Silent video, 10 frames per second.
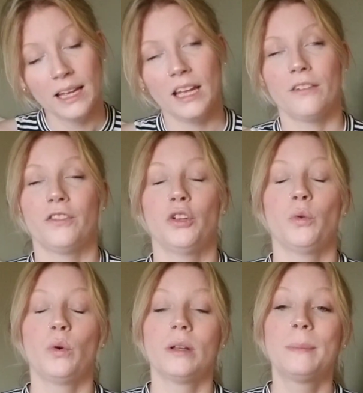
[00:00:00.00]
If you
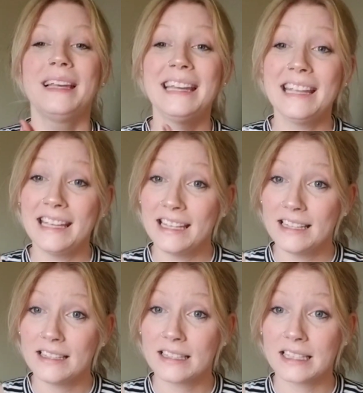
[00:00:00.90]
would
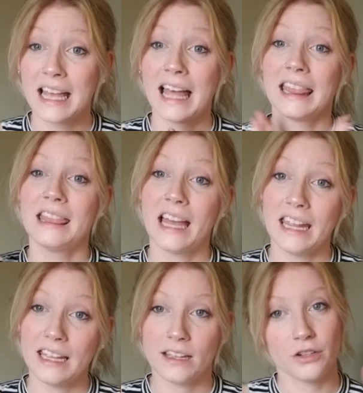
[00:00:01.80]
please
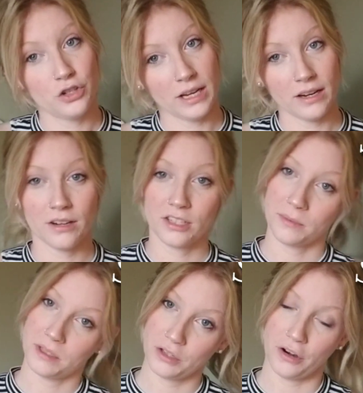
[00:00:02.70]
like, share,
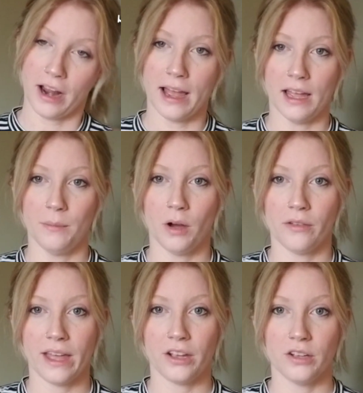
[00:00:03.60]
subscribe, all
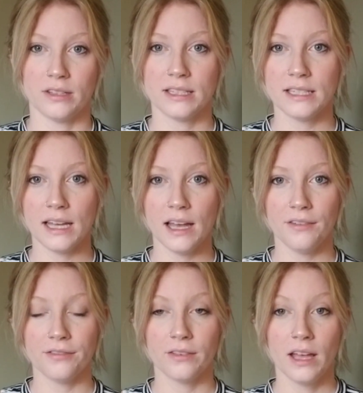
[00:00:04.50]
that good
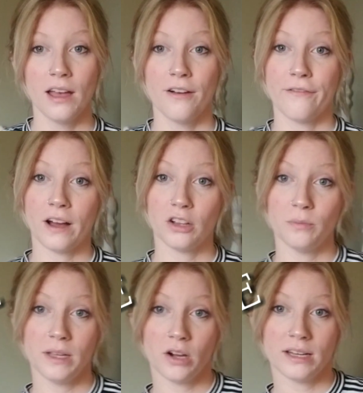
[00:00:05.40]
stuff. Follow
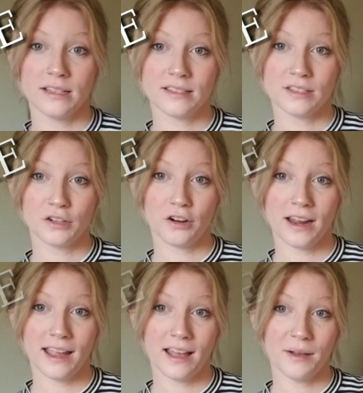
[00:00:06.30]
me on
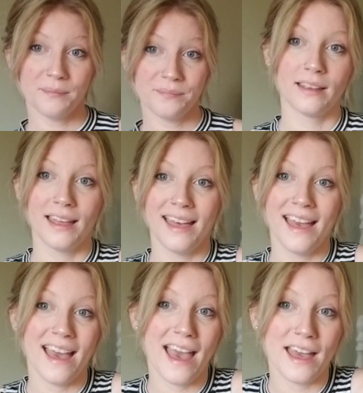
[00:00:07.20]
Instagram.
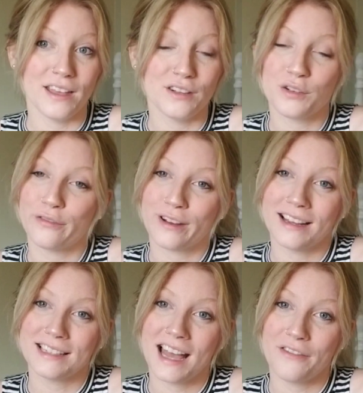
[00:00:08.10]
And don't
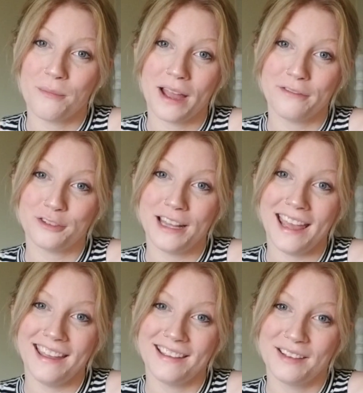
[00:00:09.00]
forget to have a mindful
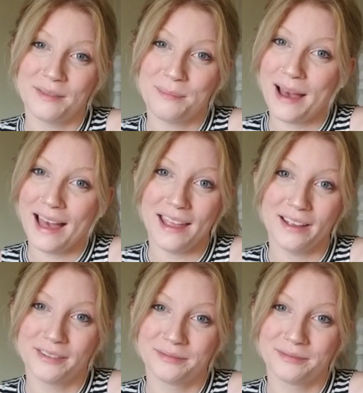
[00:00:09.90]
day. Bye.